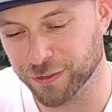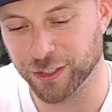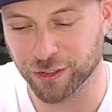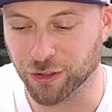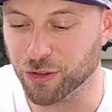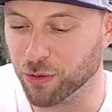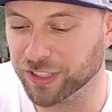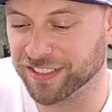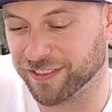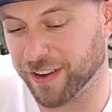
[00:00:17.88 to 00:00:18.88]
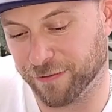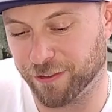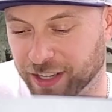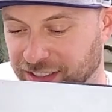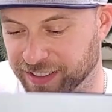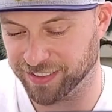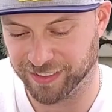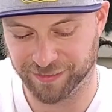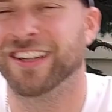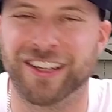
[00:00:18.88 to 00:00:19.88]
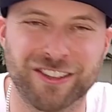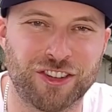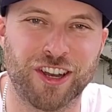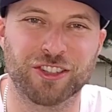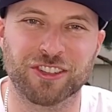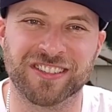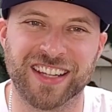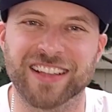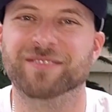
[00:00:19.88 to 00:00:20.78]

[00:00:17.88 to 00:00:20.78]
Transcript: if you don't know this reference. Yeah, let's try and do this again.